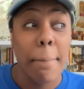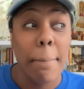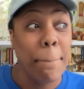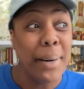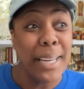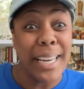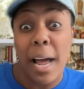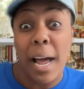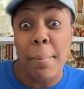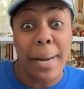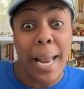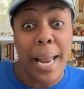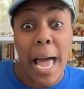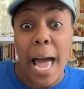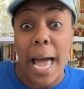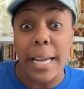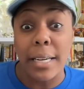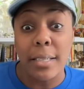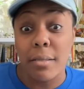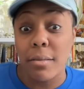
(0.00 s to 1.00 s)
But I'm
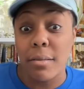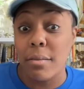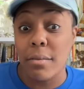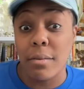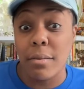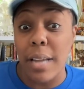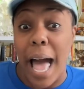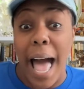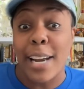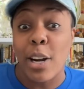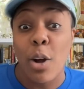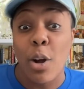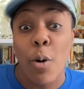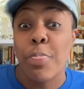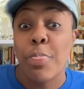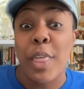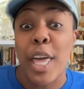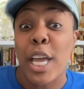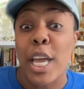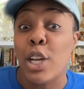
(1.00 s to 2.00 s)
not, I
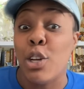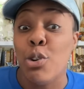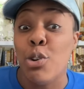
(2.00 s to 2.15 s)
don't think New